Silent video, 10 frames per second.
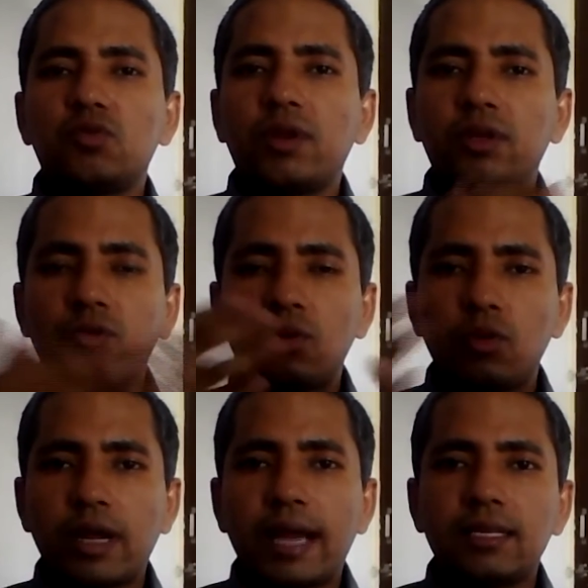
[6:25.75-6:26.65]
When you
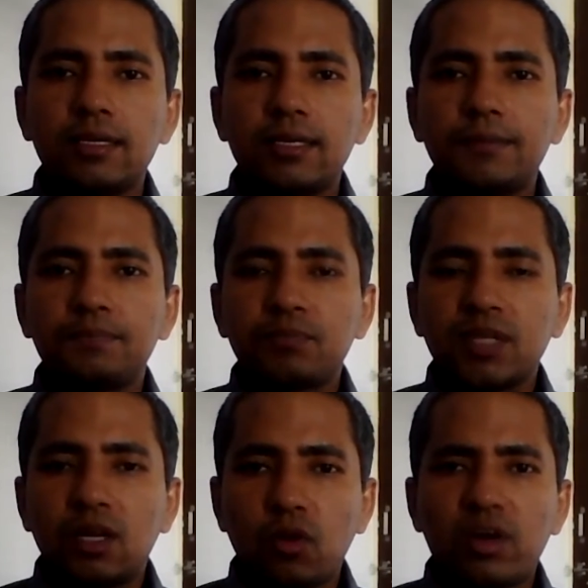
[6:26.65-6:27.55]
look at the
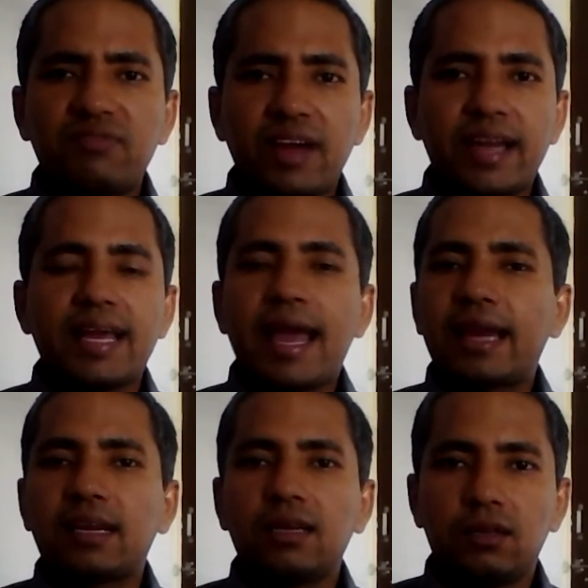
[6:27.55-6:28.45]
notified
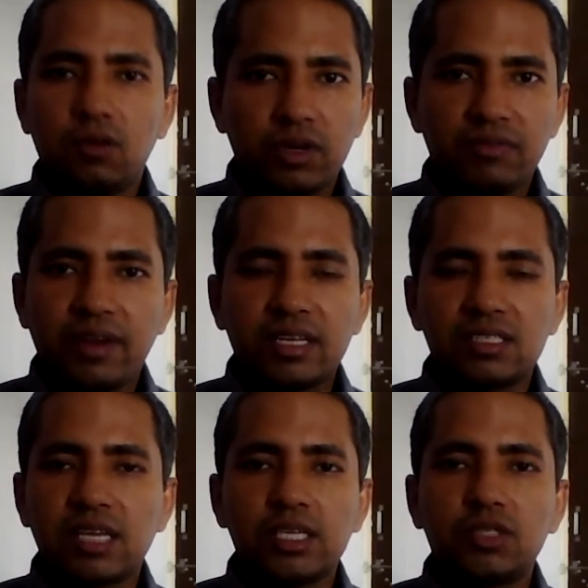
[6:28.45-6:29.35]
act, notified
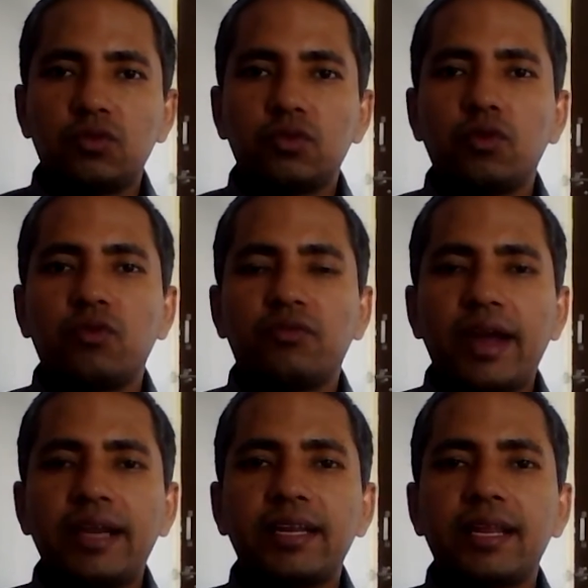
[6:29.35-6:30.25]
statute, you don't
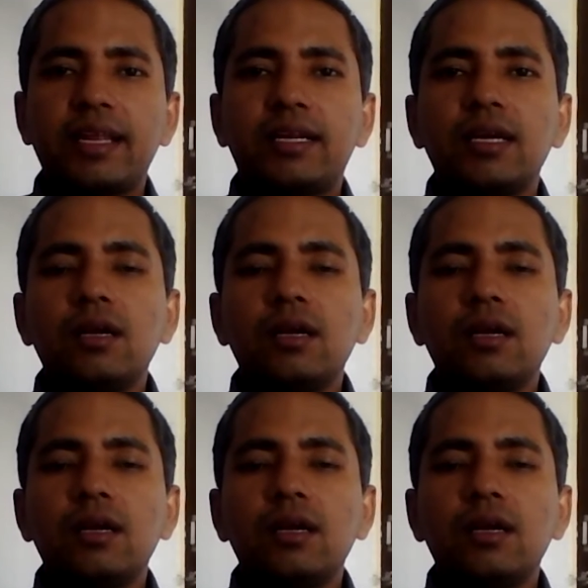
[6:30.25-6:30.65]
find it in it.